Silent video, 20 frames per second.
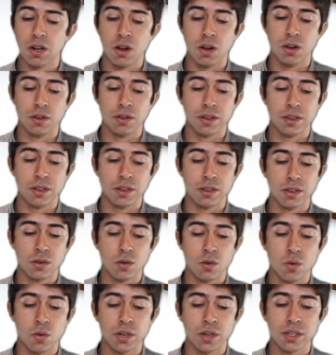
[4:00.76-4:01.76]
on the
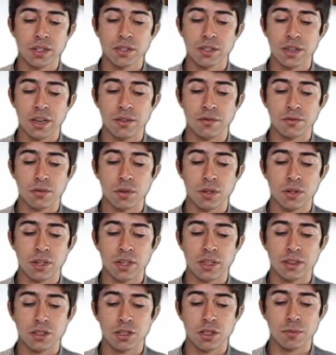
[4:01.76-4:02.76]
corners. If we look at
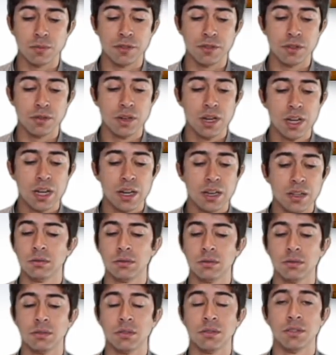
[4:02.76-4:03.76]
the top view,
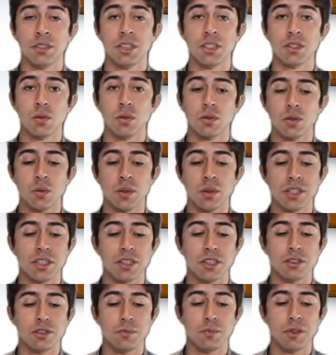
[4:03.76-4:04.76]
these holes always
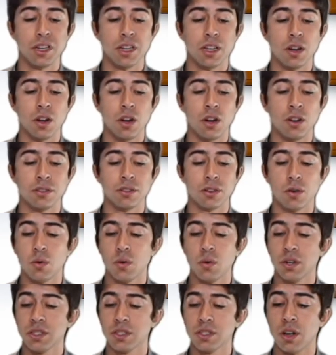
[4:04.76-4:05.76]
need to be on the
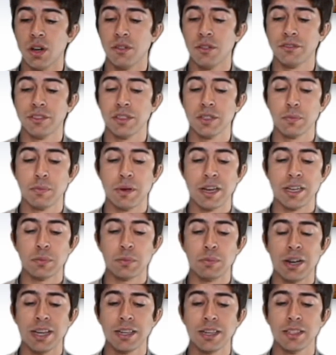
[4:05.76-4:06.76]
corners of this base
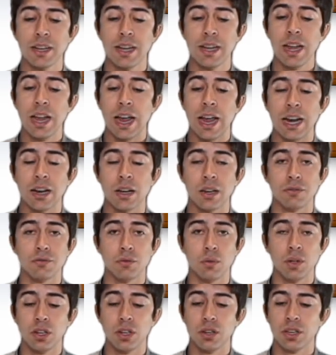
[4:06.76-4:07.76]
plate. And if we
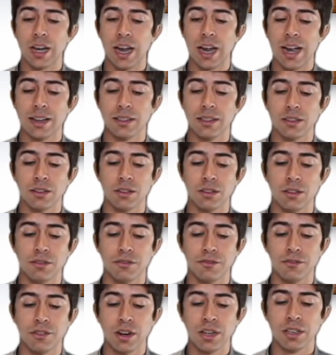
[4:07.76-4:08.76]
look at the
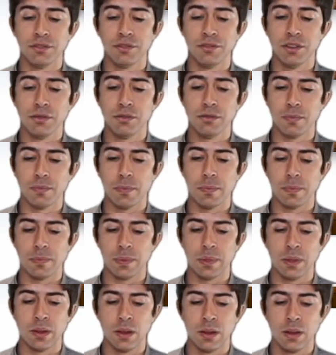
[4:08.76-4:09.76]
front view,
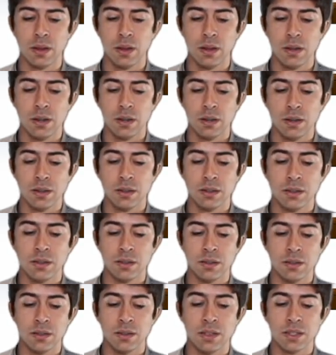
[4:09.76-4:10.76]

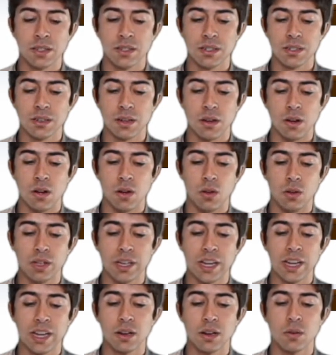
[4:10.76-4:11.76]
this hole
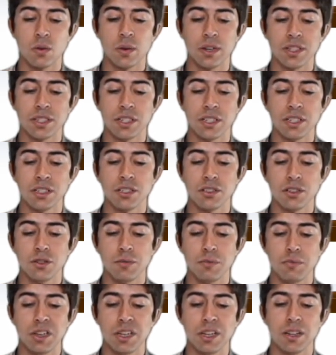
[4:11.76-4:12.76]
here always needs to
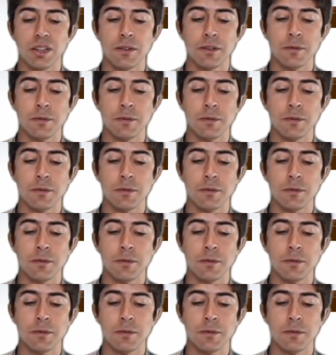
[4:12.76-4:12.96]
be